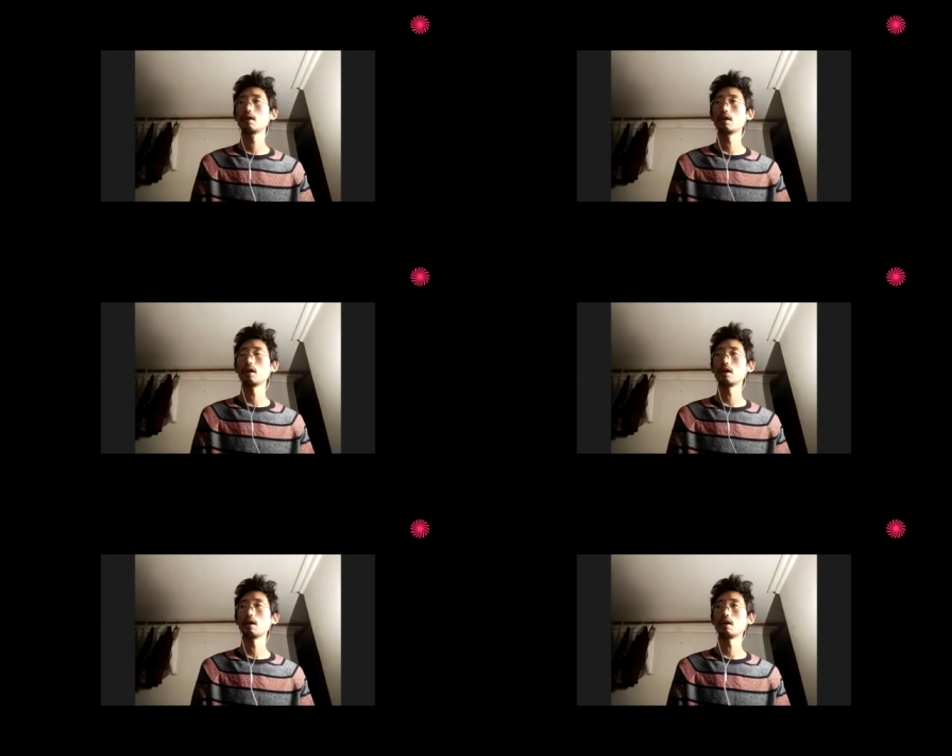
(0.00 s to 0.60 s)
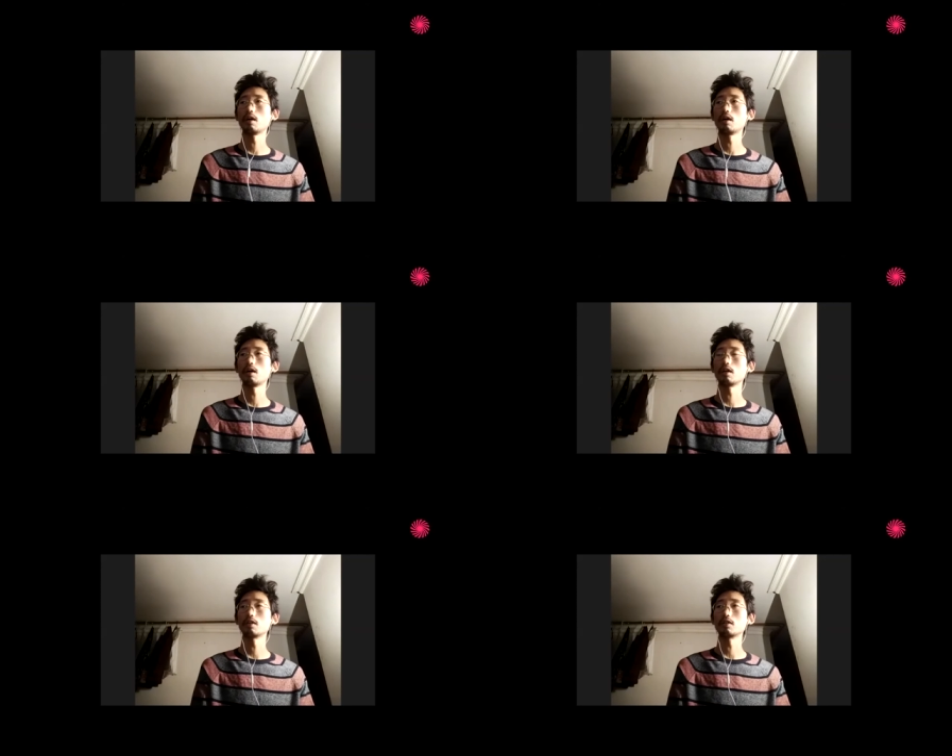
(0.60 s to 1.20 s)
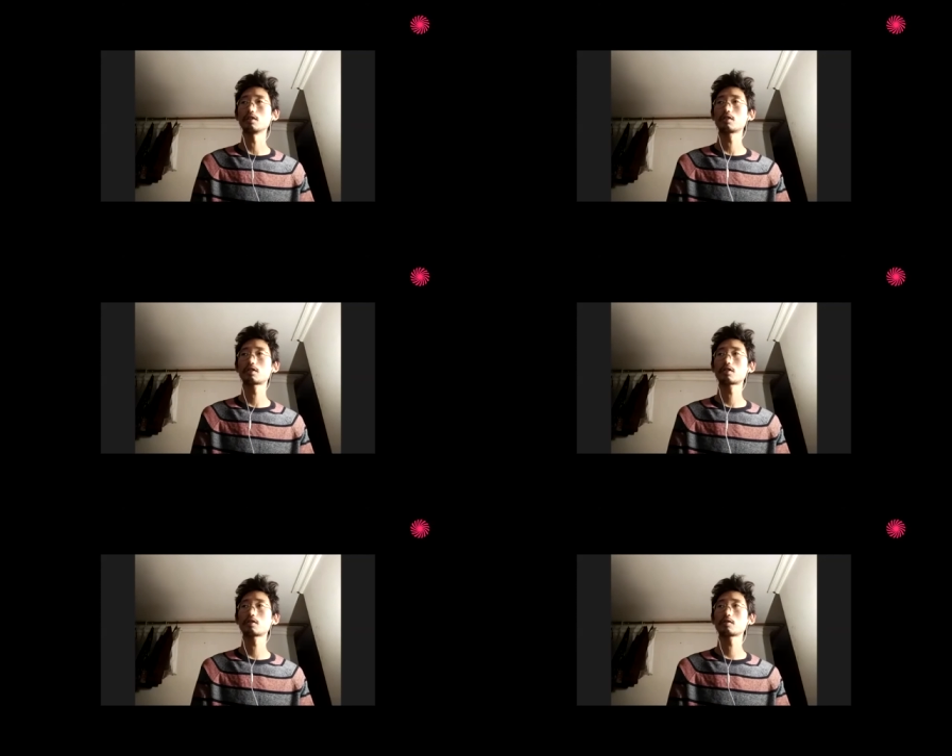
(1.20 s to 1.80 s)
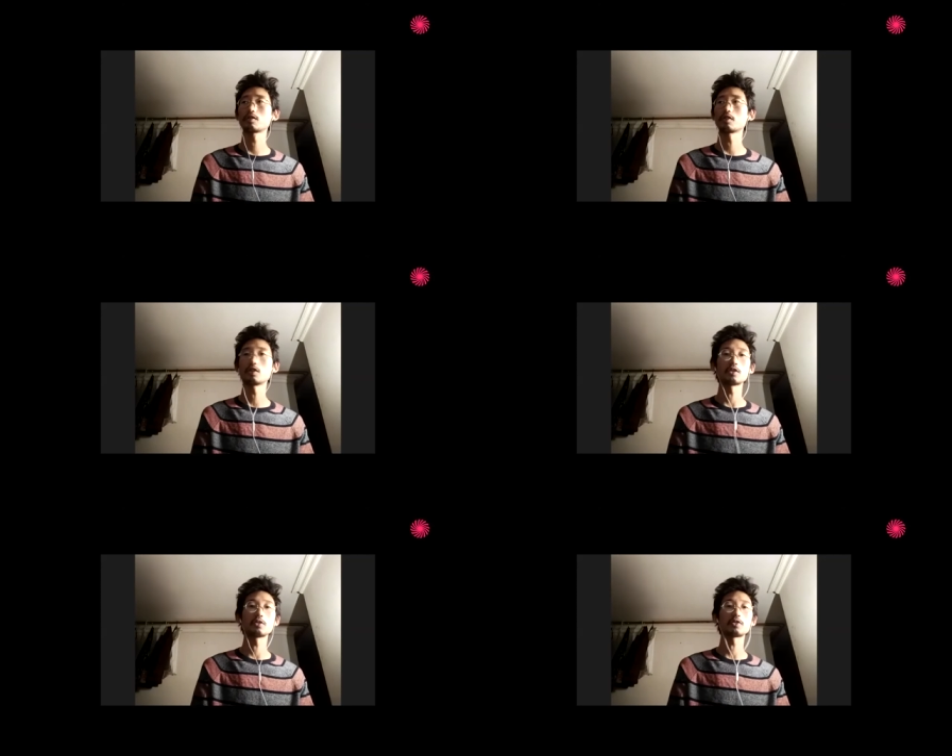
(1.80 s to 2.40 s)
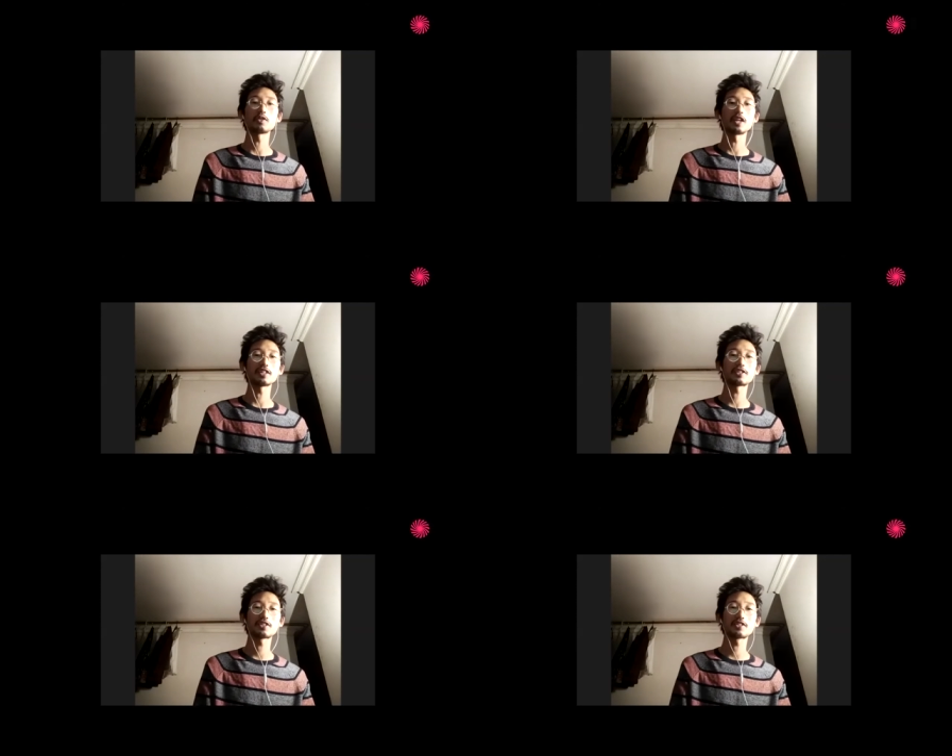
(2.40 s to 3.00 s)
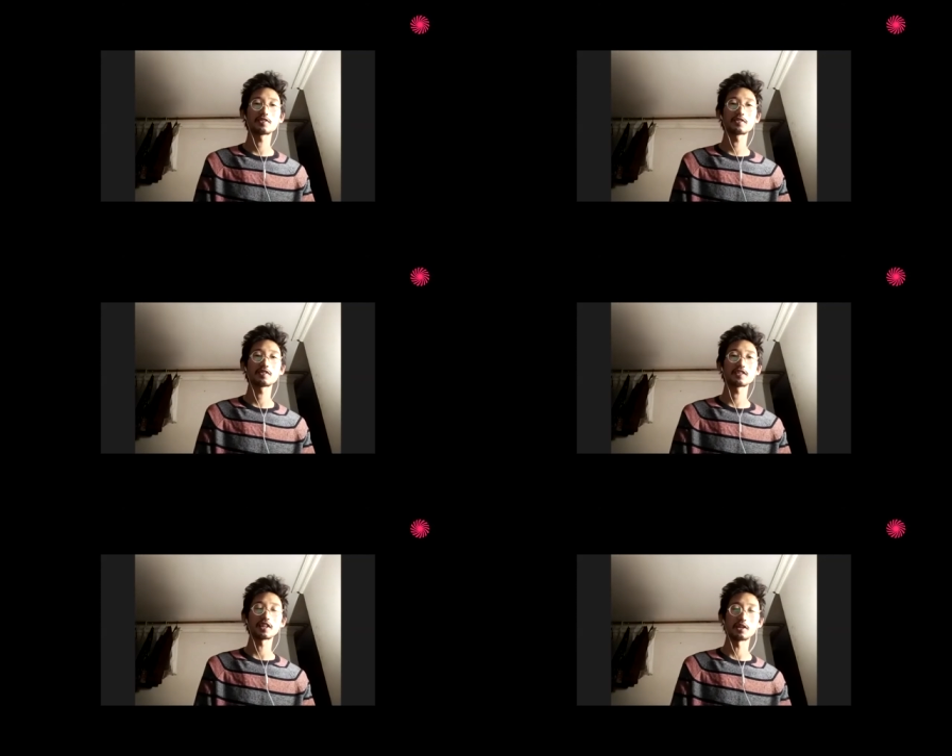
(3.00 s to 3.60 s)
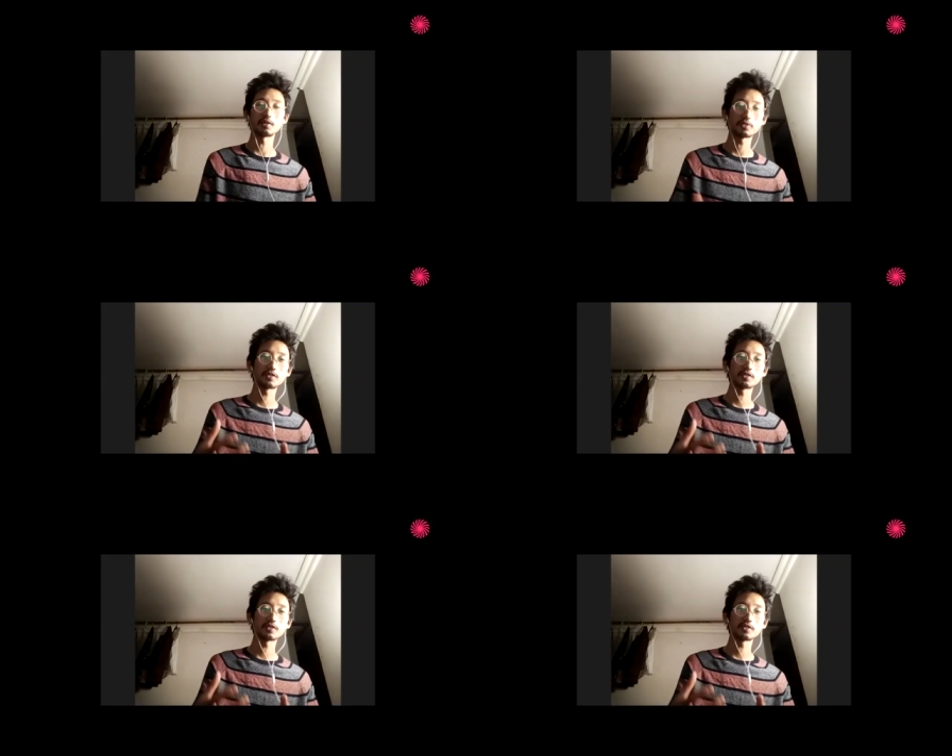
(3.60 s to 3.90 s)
uh, it's, you know, you feel less kind of